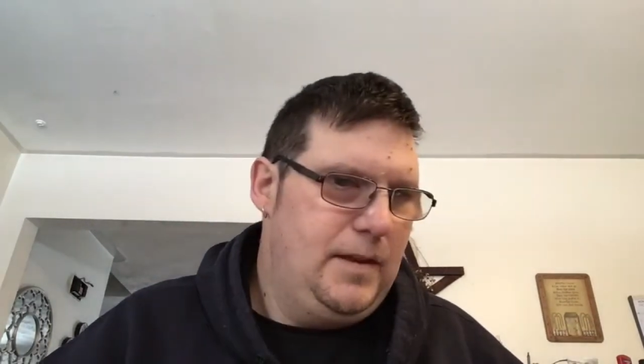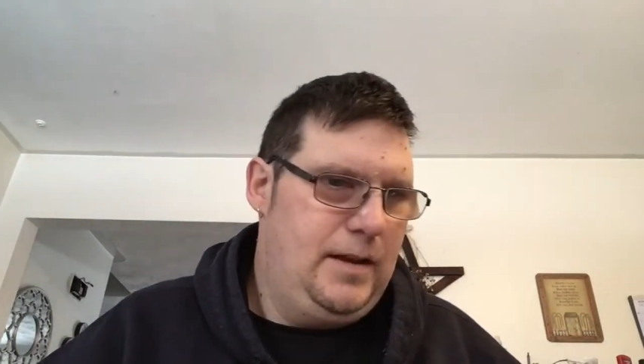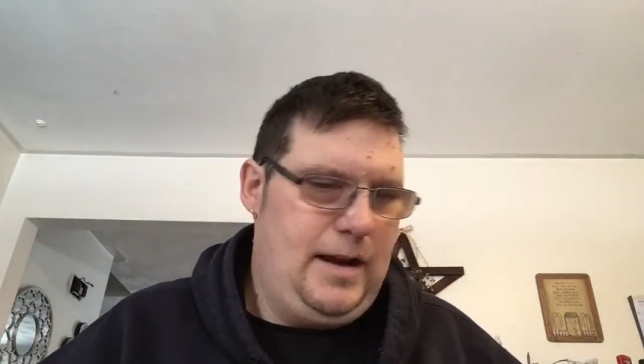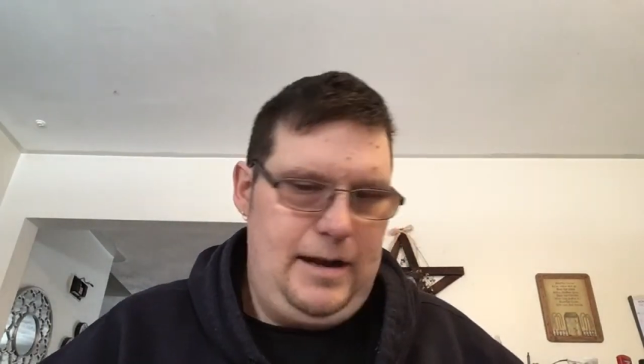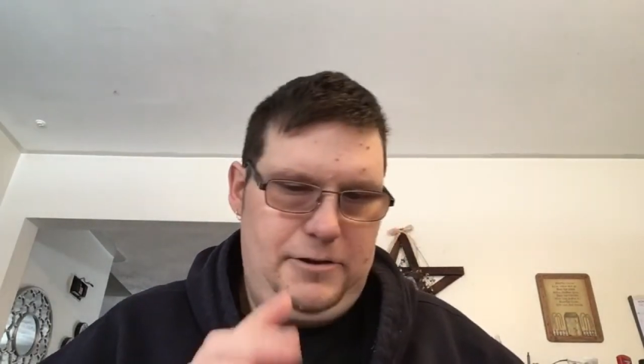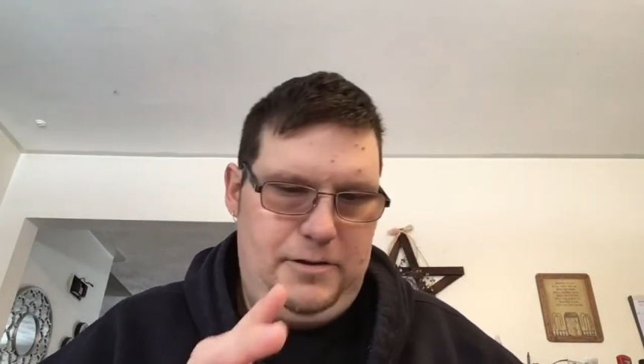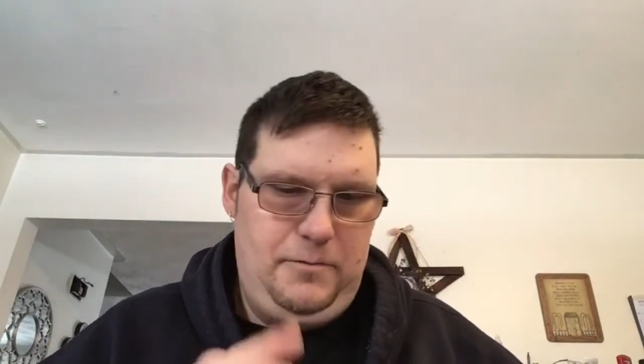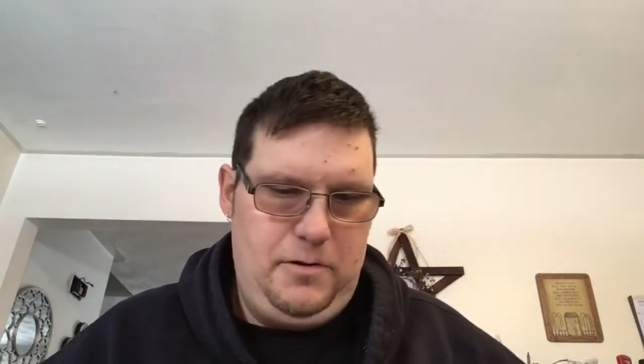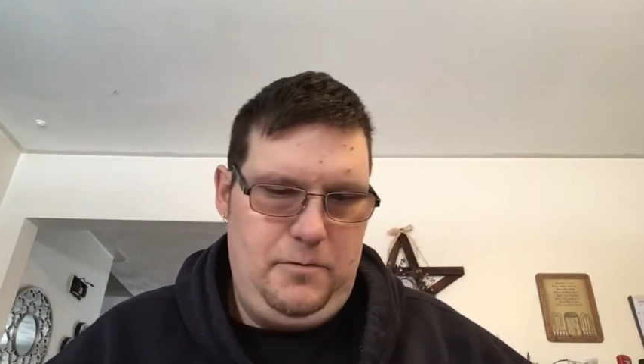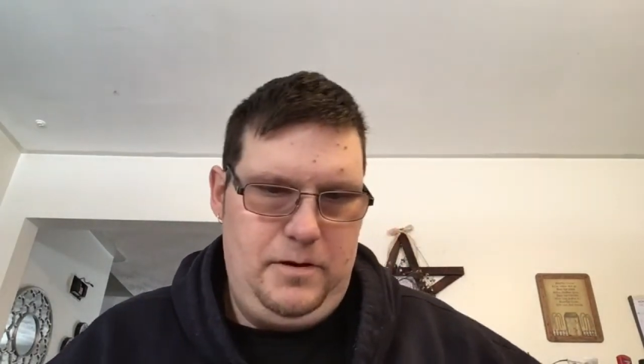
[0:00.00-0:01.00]
and
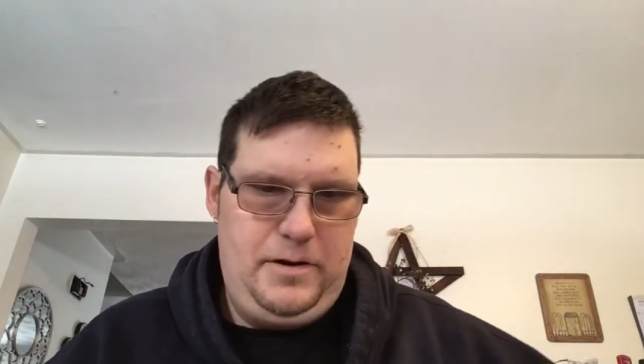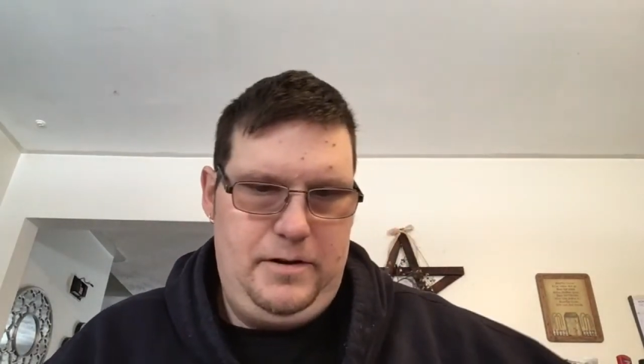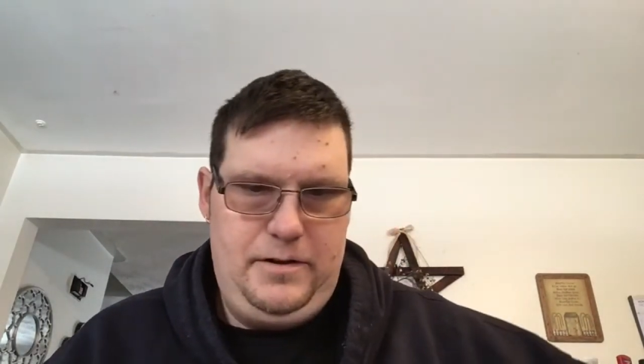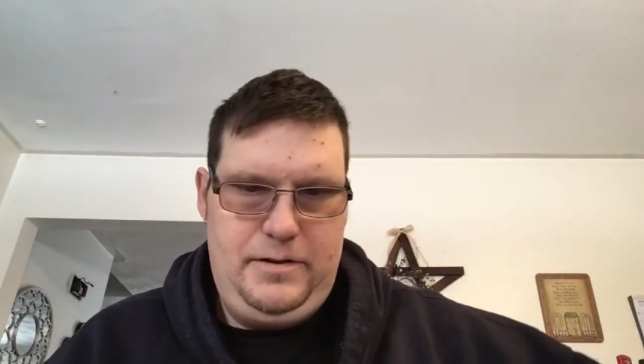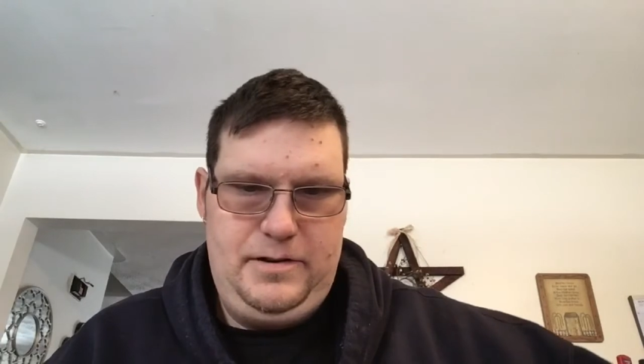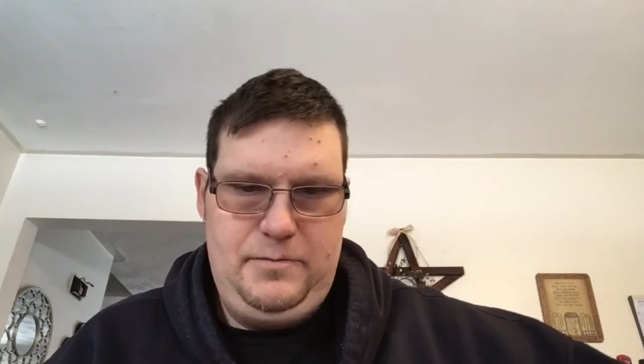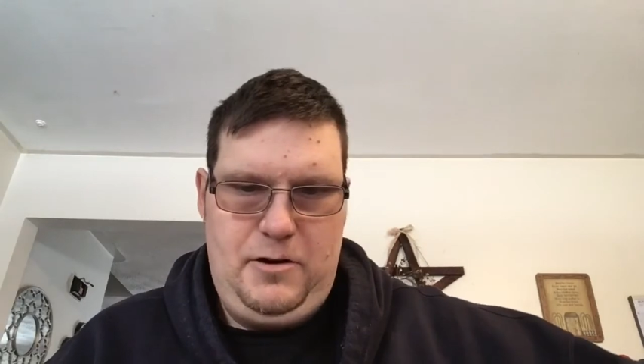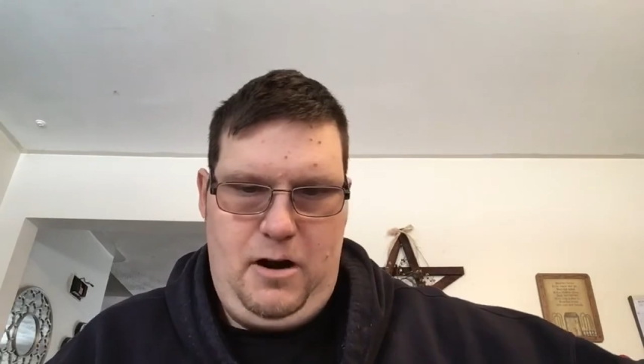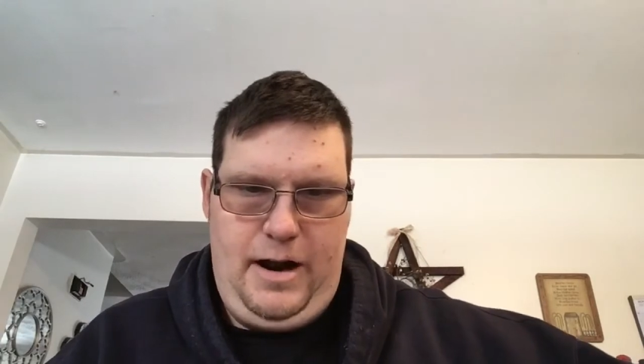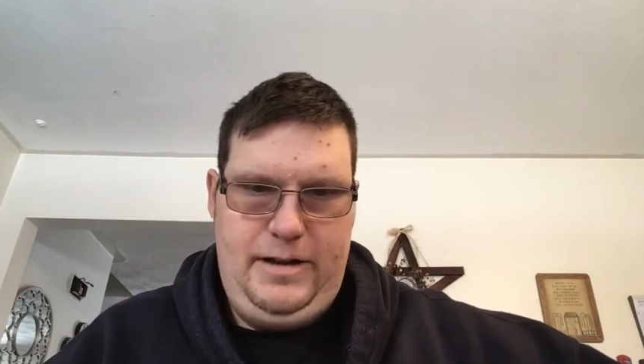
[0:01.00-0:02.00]
actually we'll, we're going to do
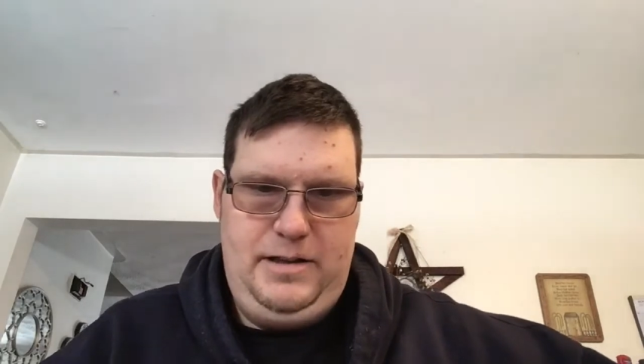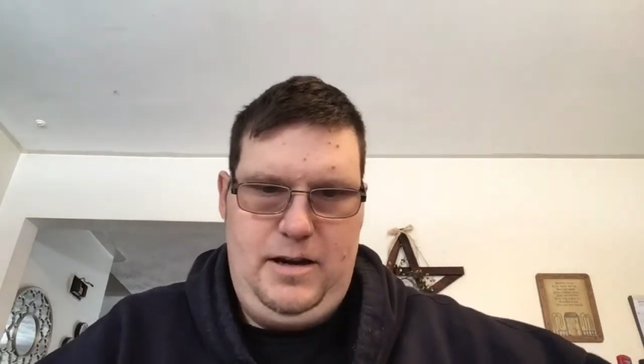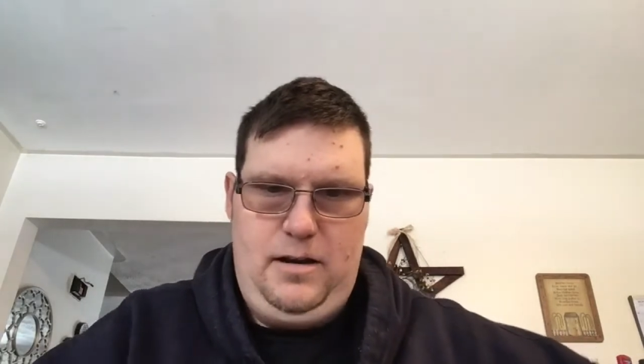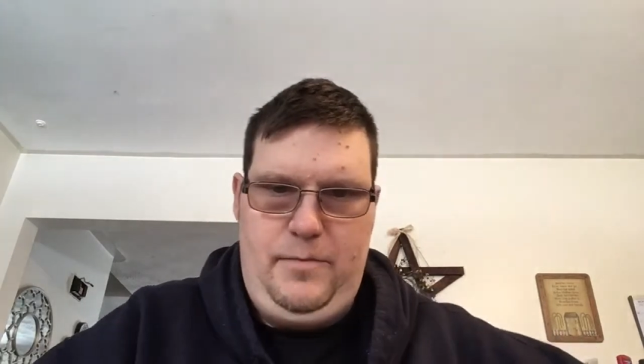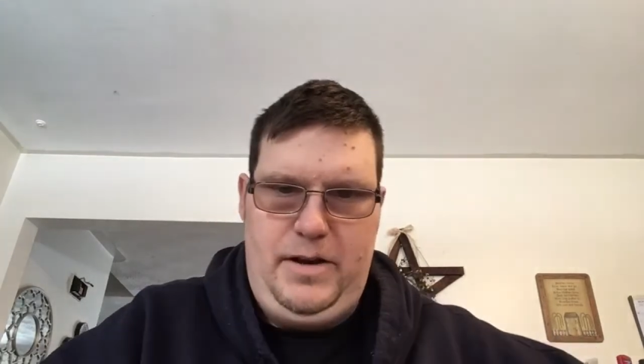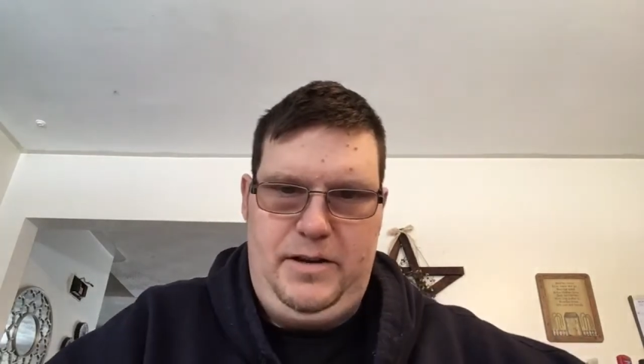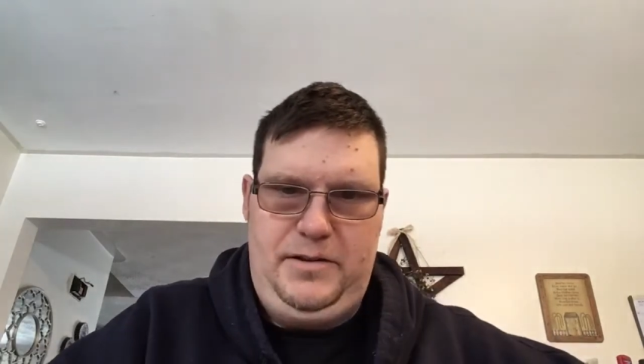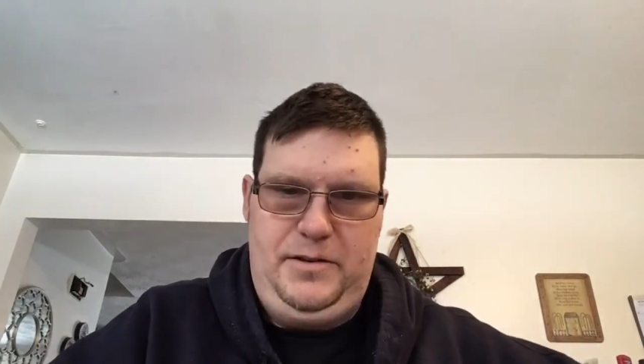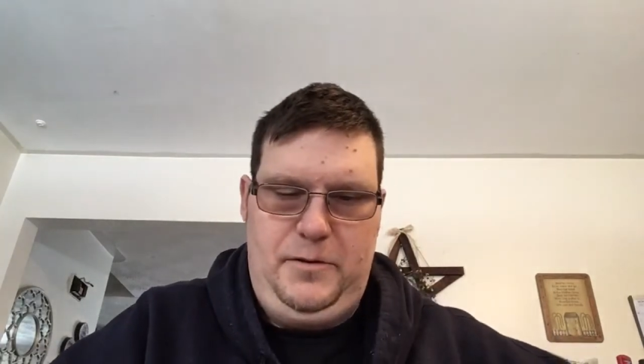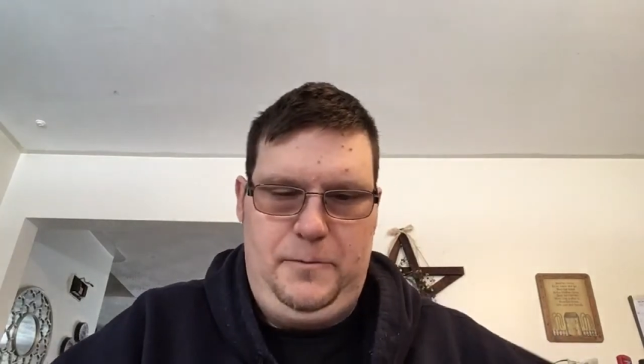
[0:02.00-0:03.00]
some grinds here in a
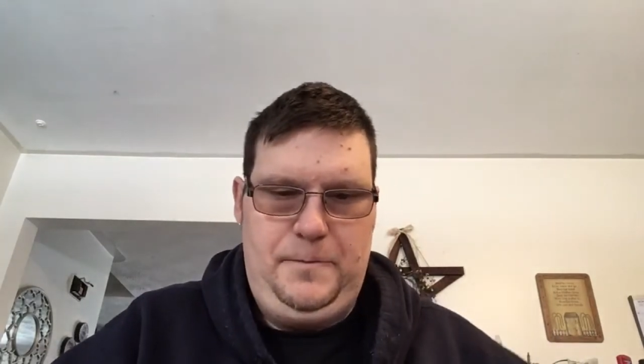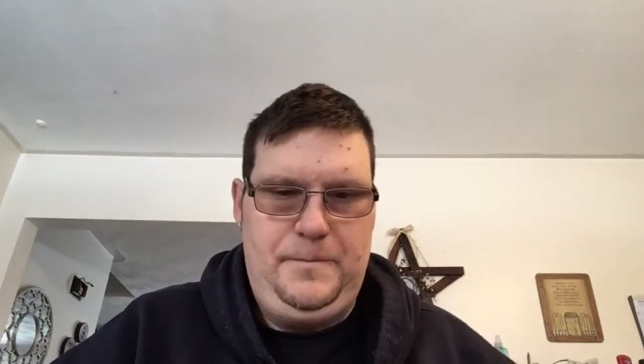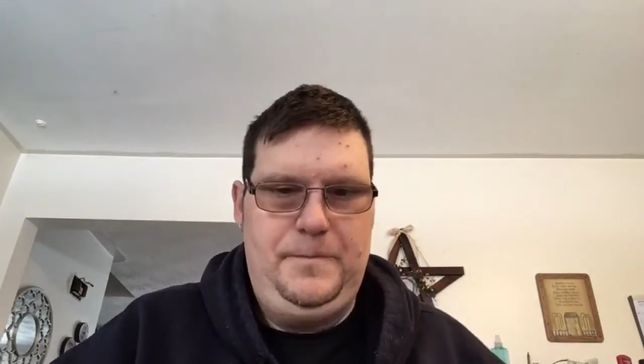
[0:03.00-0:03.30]
minute too.